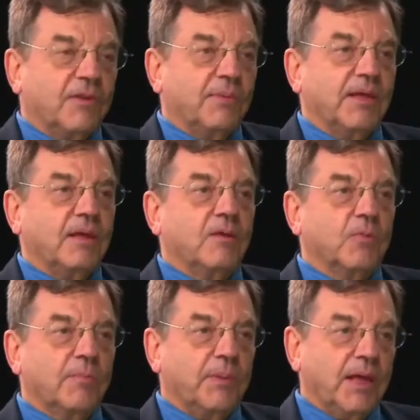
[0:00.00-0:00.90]
to be
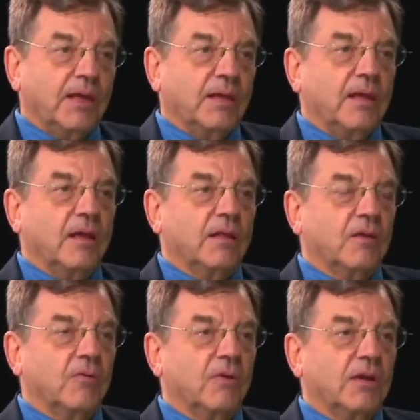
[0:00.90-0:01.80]
repaid. And
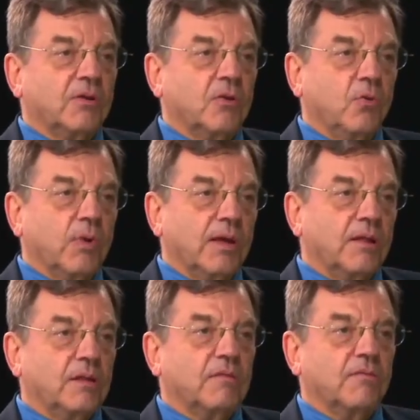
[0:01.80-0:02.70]
there are only two
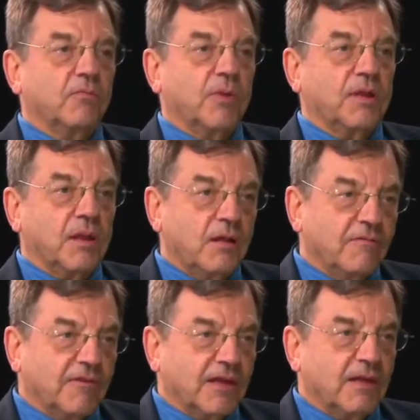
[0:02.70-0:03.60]
ways of
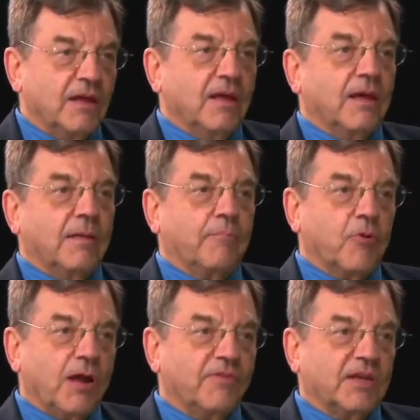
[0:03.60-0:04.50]
resolving a
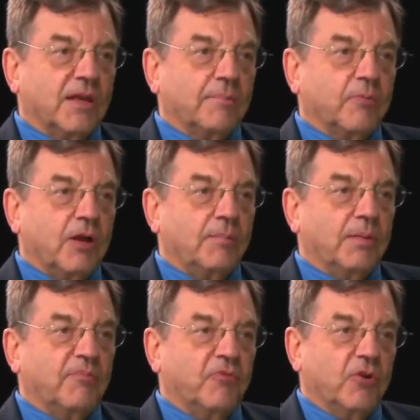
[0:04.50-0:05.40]
private debt
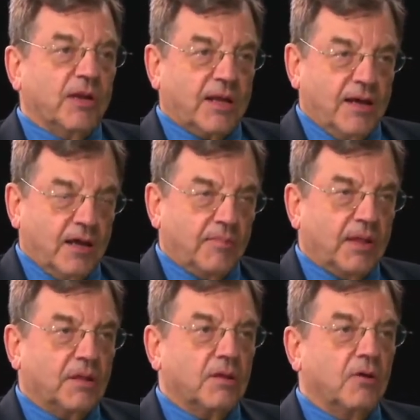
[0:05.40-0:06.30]
problem for an economy
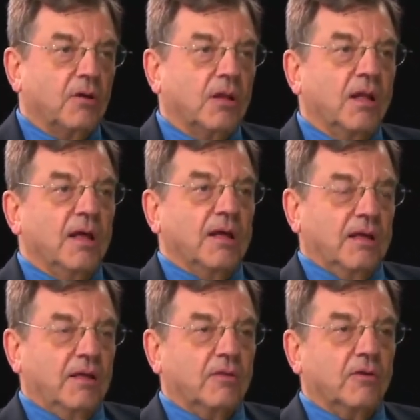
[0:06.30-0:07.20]
as a whole.
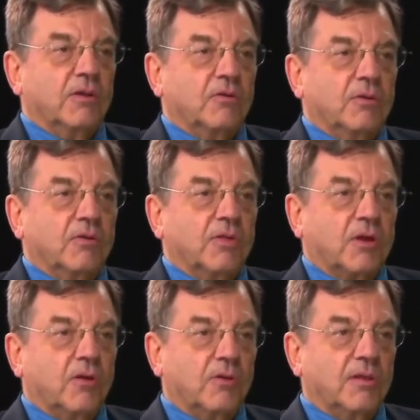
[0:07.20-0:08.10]
Either you do
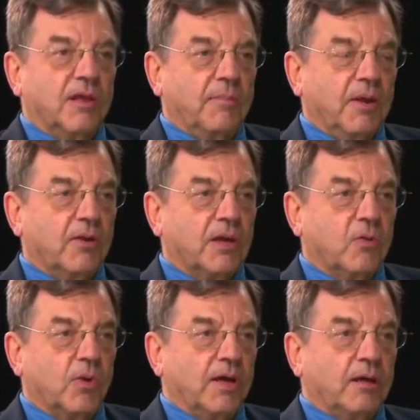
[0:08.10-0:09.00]
the
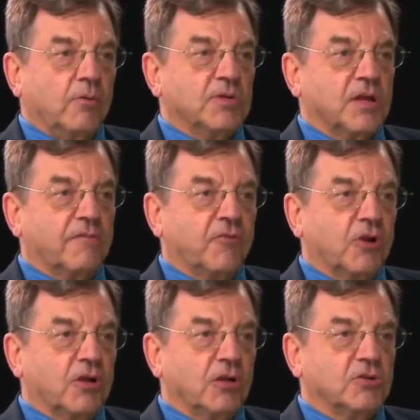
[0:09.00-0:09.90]
American way, which is
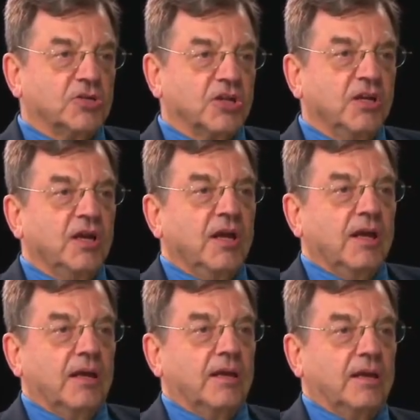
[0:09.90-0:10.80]
foreclosure,
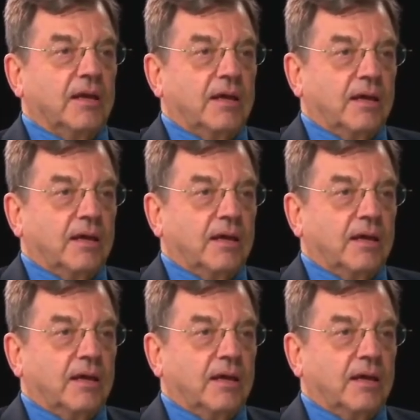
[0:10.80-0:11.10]
and